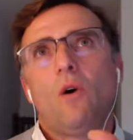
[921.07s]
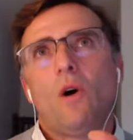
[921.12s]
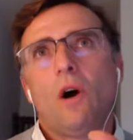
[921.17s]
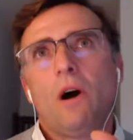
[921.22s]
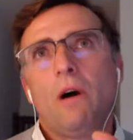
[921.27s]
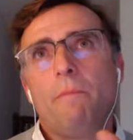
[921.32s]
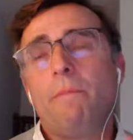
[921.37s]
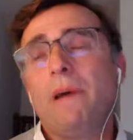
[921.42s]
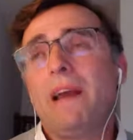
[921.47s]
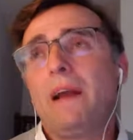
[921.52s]

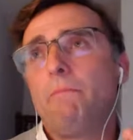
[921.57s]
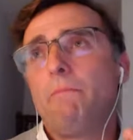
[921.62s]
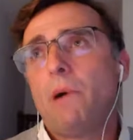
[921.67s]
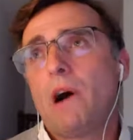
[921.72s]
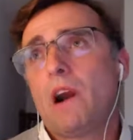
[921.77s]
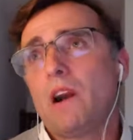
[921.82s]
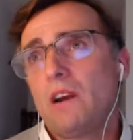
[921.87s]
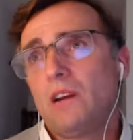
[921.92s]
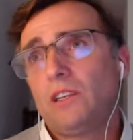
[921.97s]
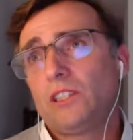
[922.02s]
a big
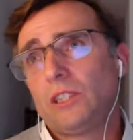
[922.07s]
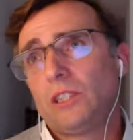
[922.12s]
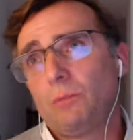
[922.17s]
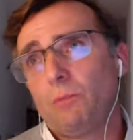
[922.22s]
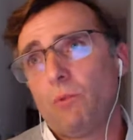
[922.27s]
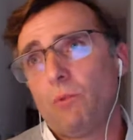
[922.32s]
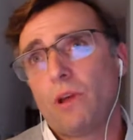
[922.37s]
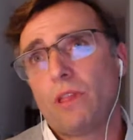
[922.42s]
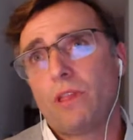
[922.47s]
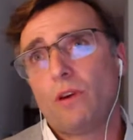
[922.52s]
partnership
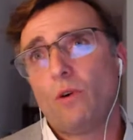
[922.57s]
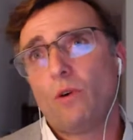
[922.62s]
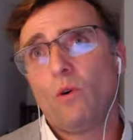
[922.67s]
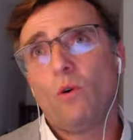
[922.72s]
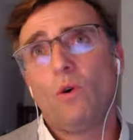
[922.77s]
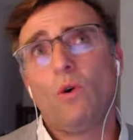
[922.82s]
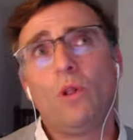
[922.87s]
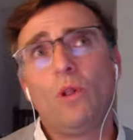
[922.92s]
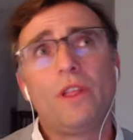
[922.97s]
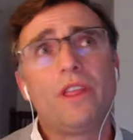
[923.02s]
with
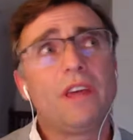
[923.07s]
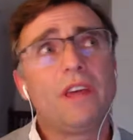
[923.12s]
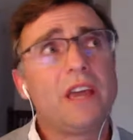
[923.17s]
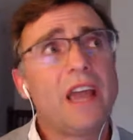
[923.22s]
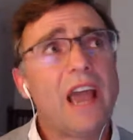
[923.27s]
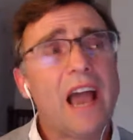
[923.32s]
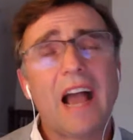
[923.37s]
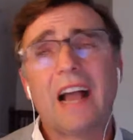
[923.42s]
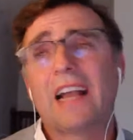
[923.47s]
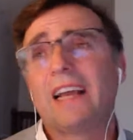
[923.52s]
all
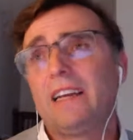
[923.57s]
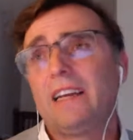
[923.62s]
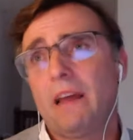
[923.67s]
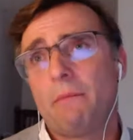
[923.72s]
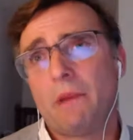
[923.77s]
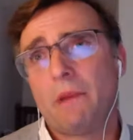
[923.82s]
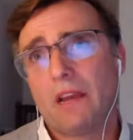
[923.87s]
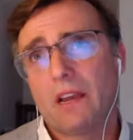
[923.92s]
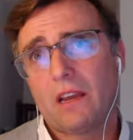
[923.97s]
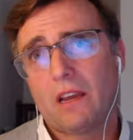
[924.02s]
the
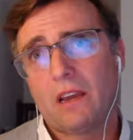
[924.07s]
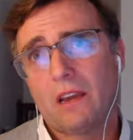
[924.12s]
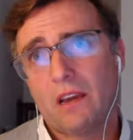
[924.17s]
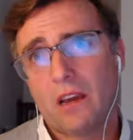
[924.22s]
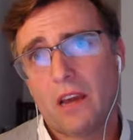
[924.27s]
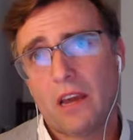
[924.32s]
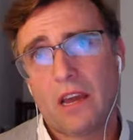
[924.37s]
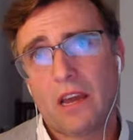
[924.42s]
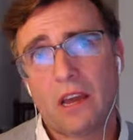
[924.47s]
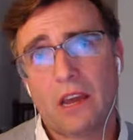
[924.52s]

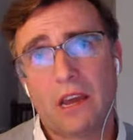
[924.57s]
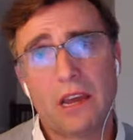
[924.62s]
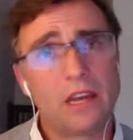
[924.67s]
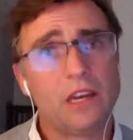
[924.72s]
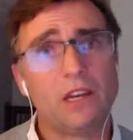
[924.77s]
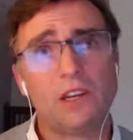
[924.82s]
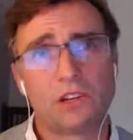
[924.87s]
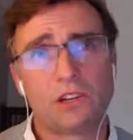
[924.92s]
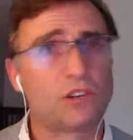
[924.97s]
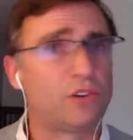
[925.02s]
academic
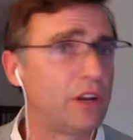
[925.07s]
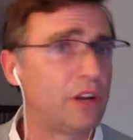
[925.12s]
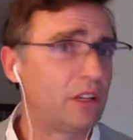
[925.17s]
industry.